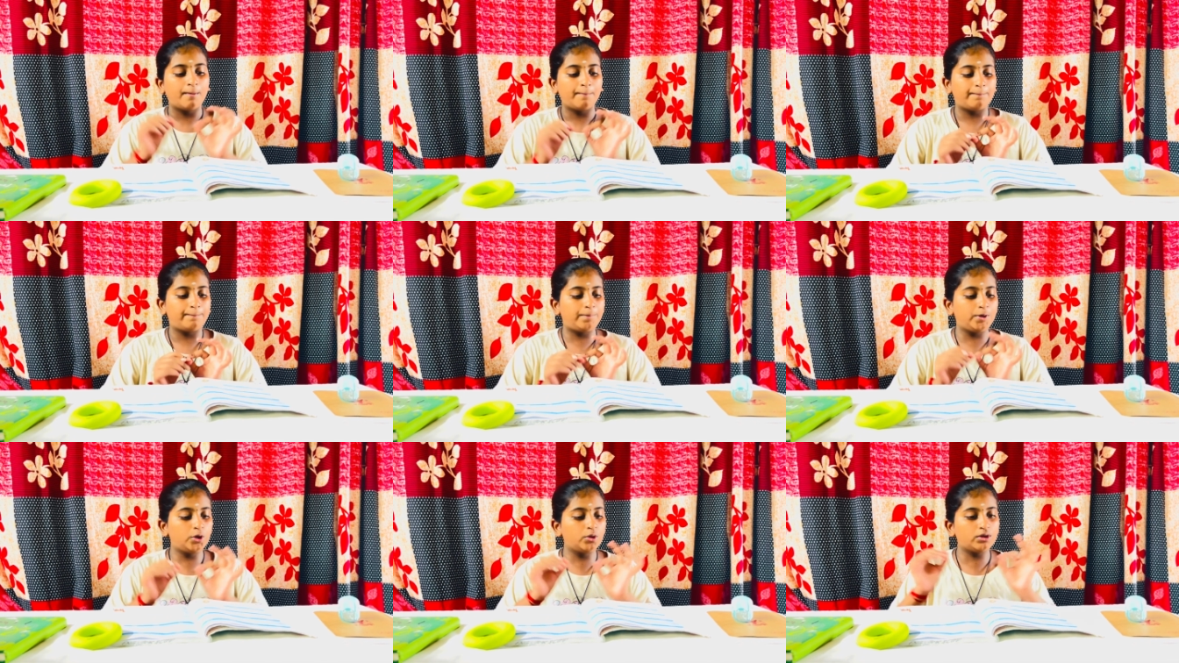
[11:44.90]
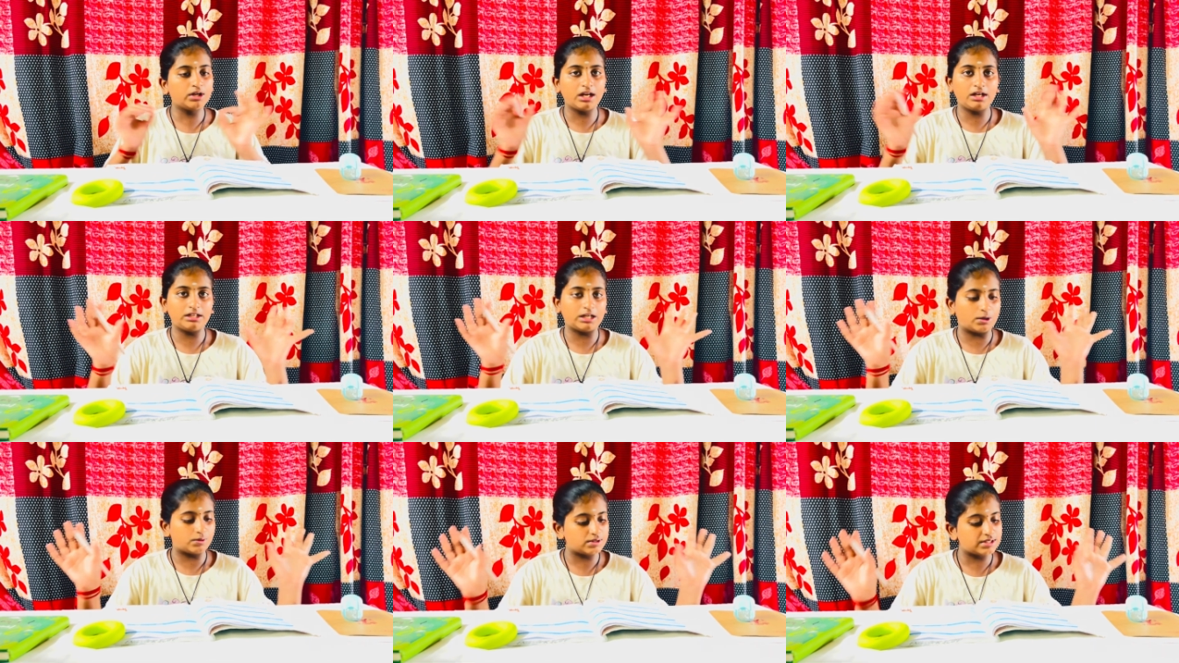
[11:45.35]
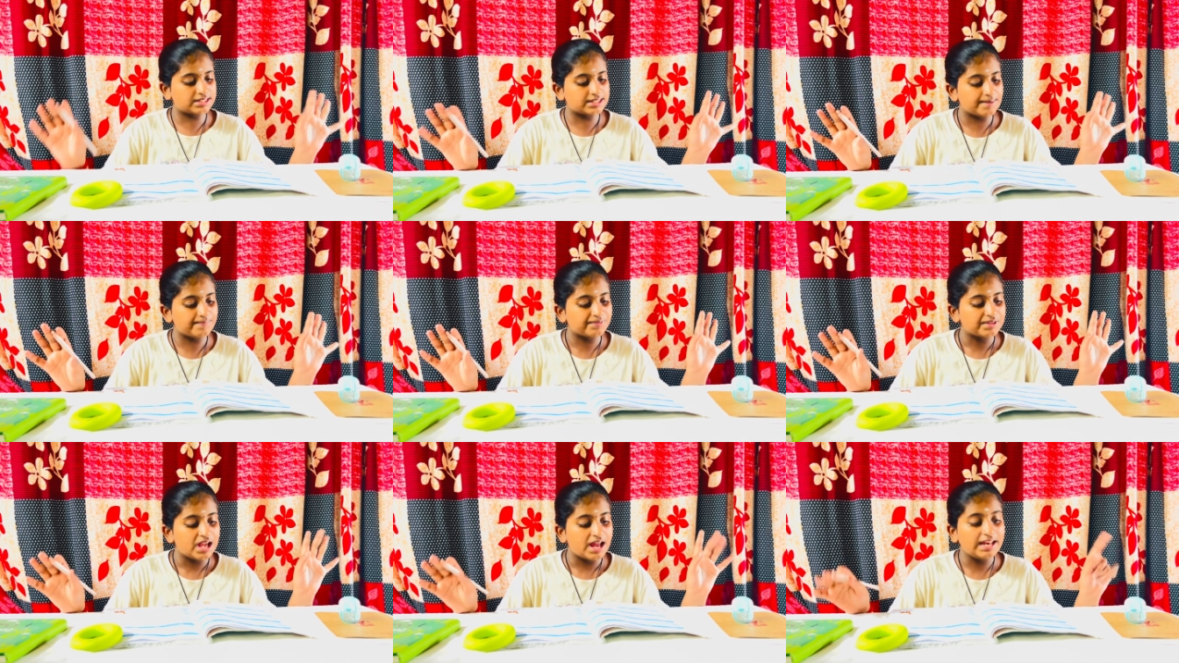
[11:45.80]
plural nouns.
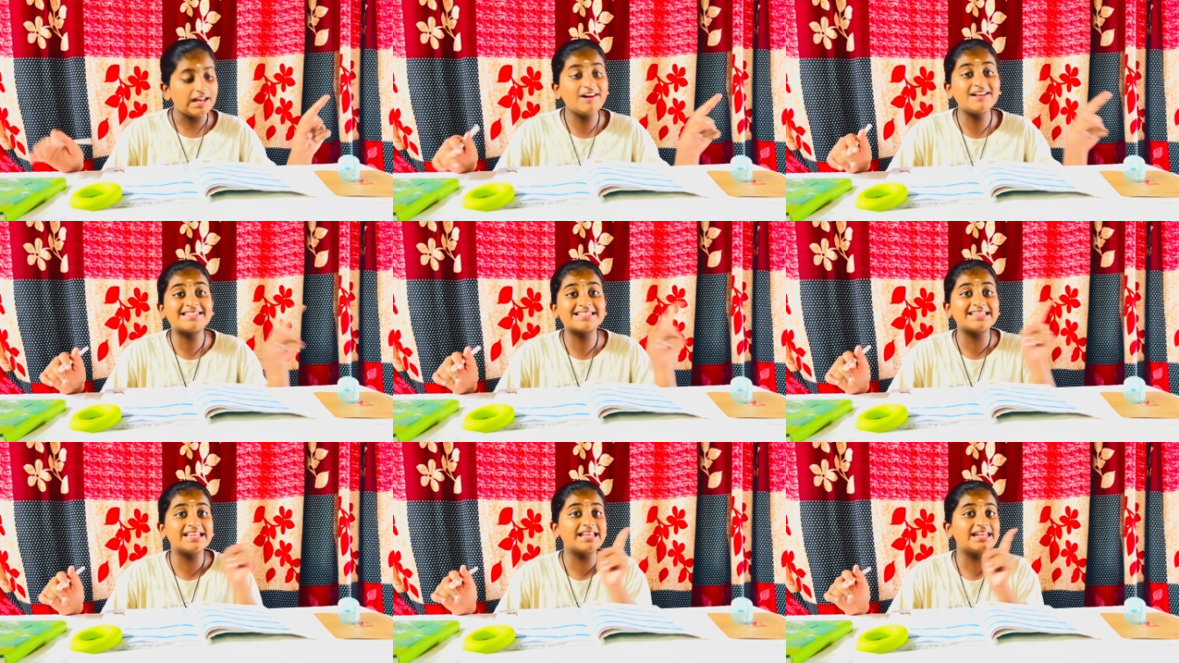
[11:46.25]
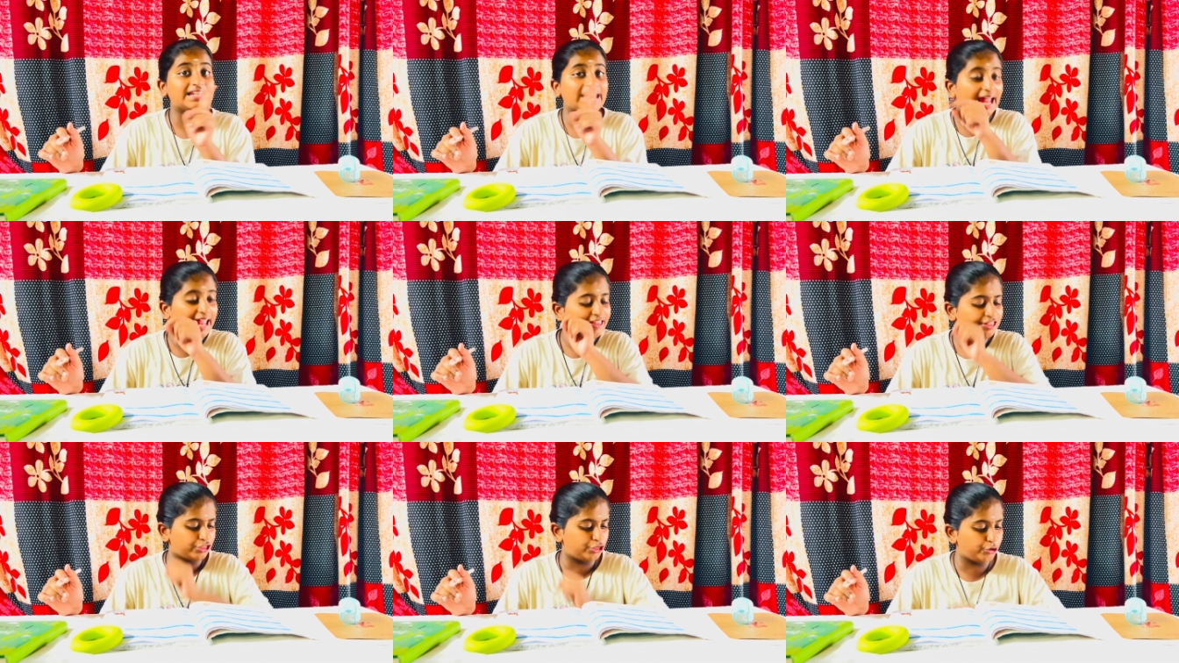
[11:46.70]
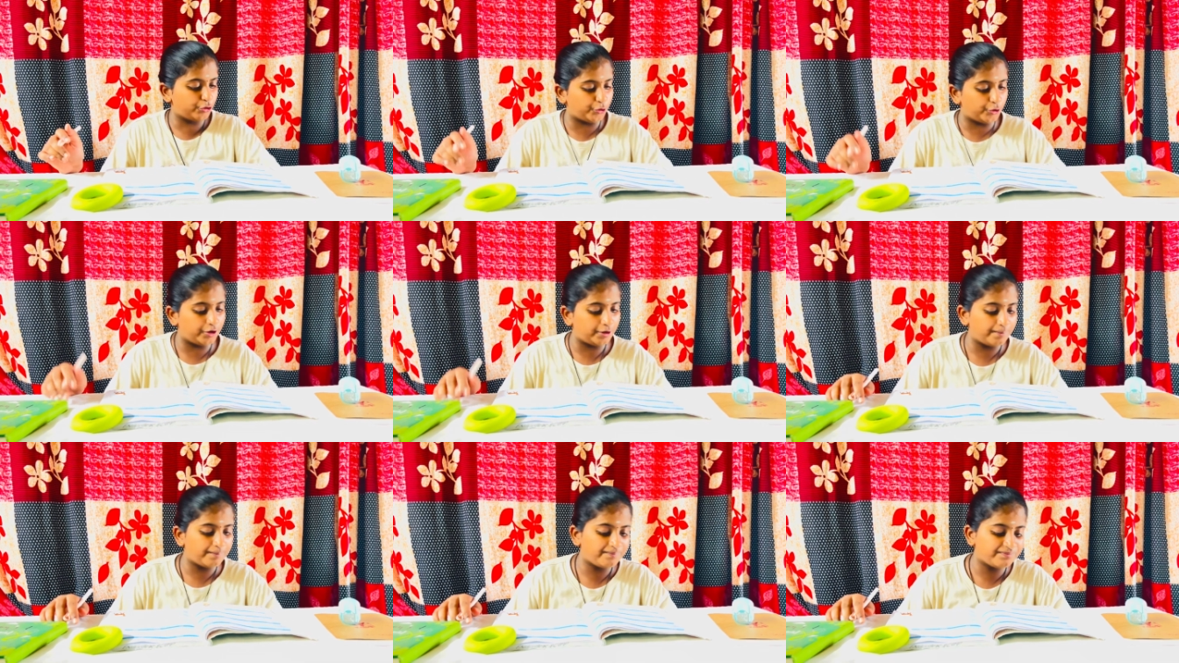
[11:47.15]
Now let's see the 9th rule.